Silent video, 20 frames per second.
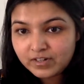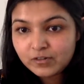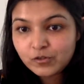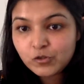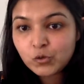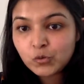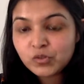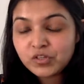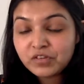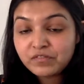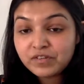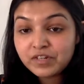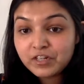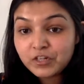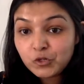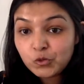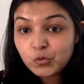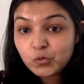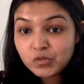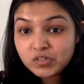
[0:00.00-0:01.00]
So they will
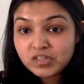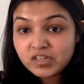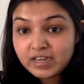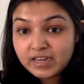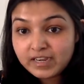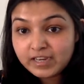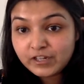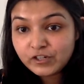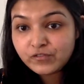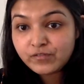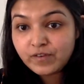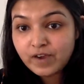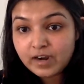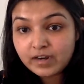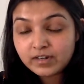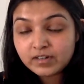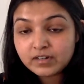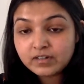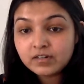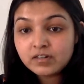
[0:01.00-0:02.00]
use the age
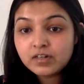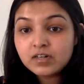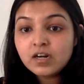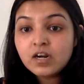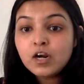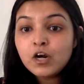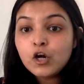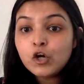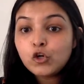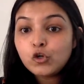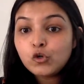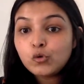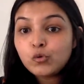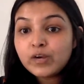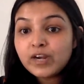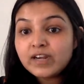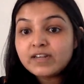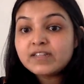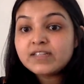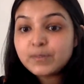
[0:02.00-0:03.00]
factor to
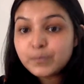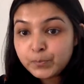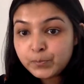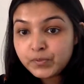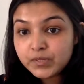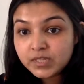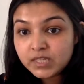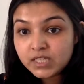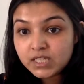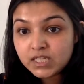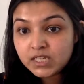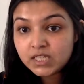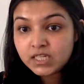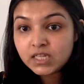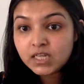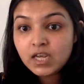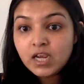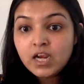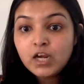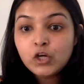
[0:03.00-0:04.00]
get sympathy,